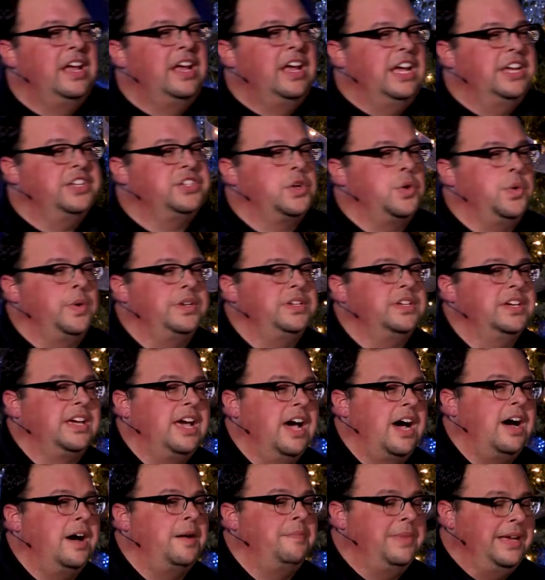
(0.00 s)
is going to
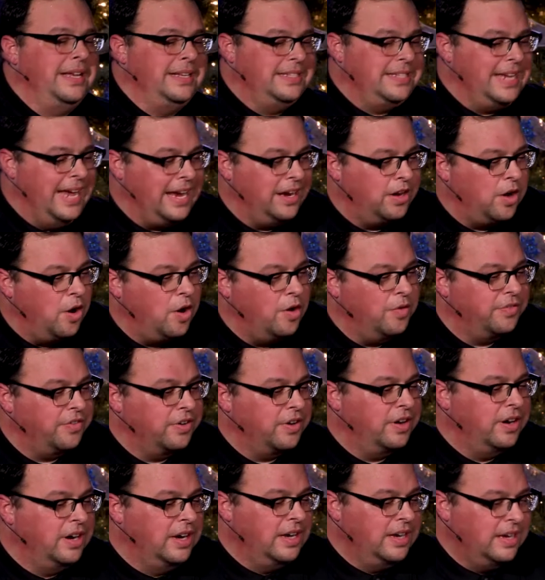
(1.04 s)
come and take
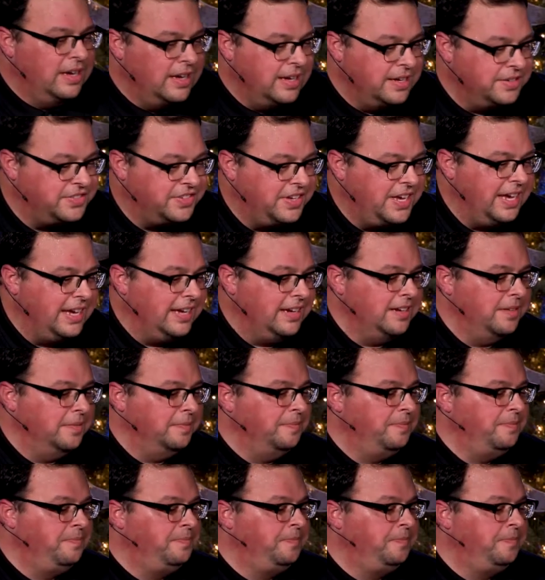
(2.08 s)
over his kingdom.